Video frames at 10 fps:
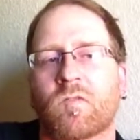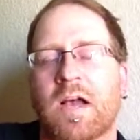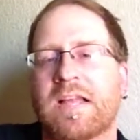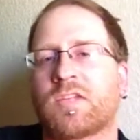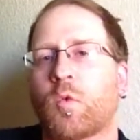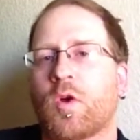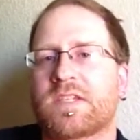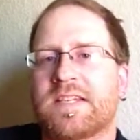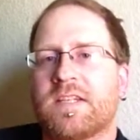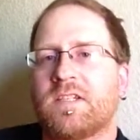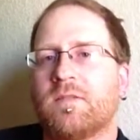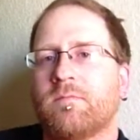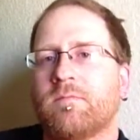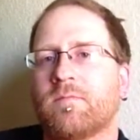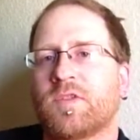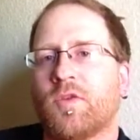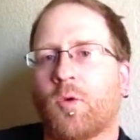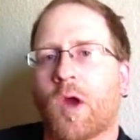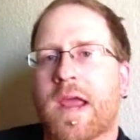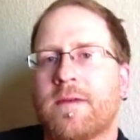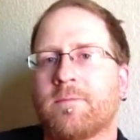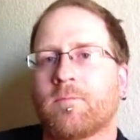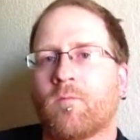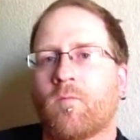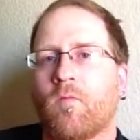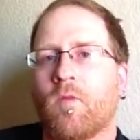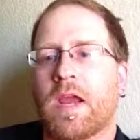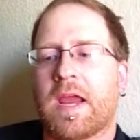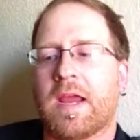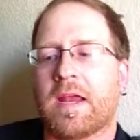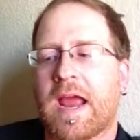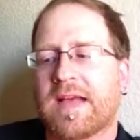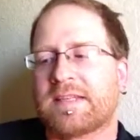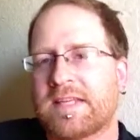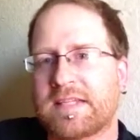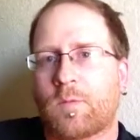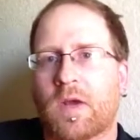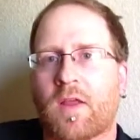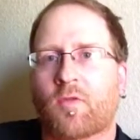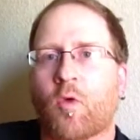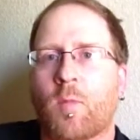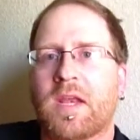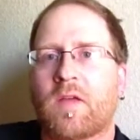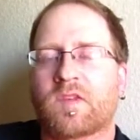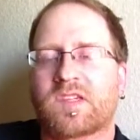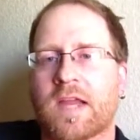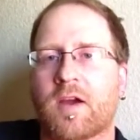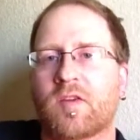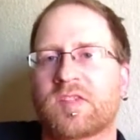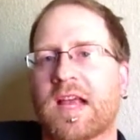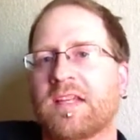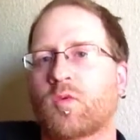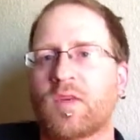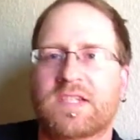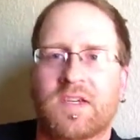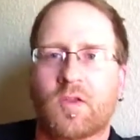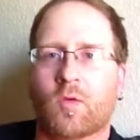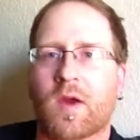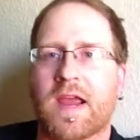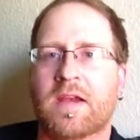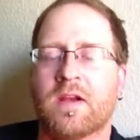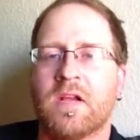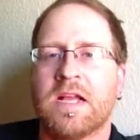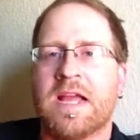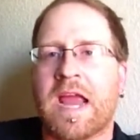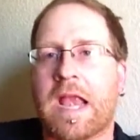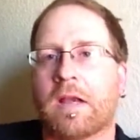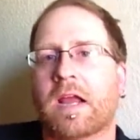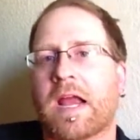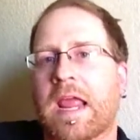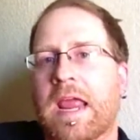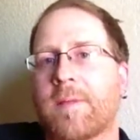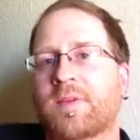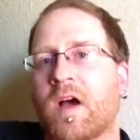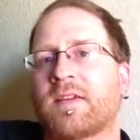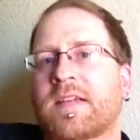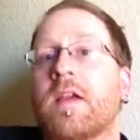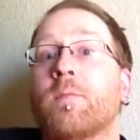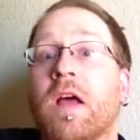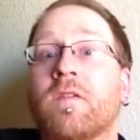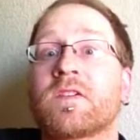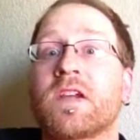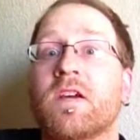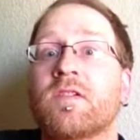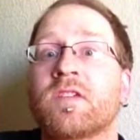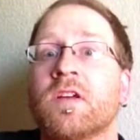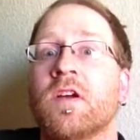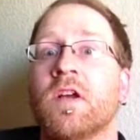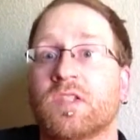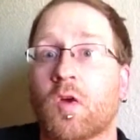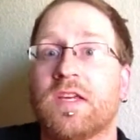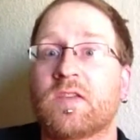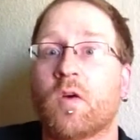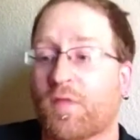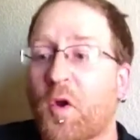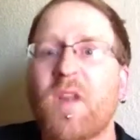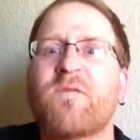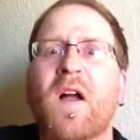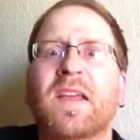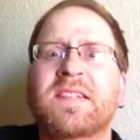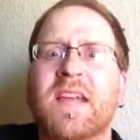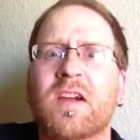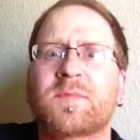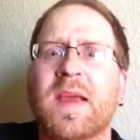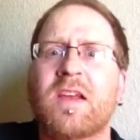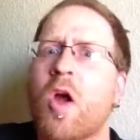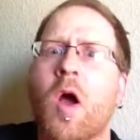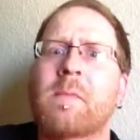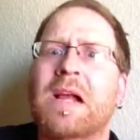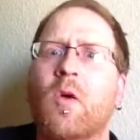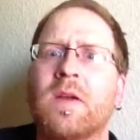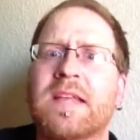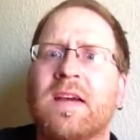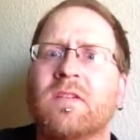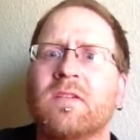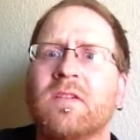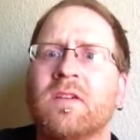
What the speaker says: I twisted to the right, and as he's getting ready to throw me down the stairs, I twisted to the right and kind of hip tossed him down the stairs. So he's going 30 fucking stairs, man. No, I'm not going down.